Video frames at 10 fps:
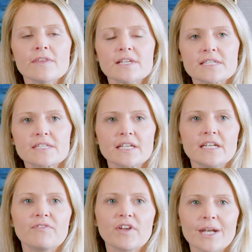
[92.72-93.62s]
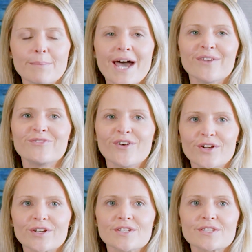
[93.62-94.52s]
there's a significant amount of
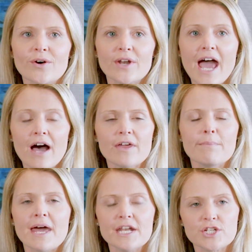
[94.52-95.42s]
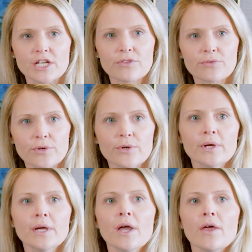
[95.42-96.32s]
focus on how they're managing
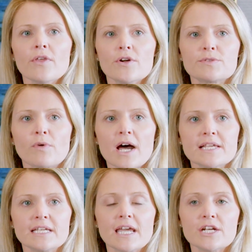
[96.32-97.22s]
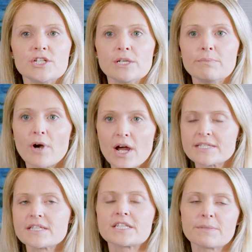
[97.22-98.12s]
through those rising energy
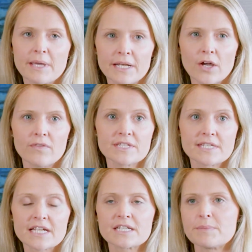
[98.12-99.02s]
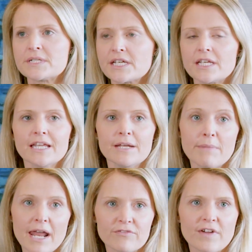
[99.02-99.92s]
prices, depending on the sector, particularly in
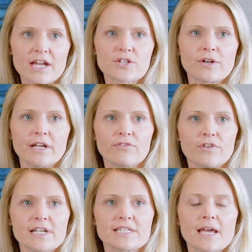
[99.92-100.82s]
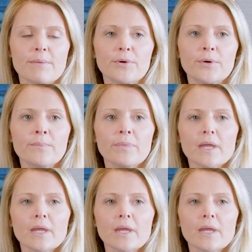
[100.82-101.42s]
manufacturing, for example.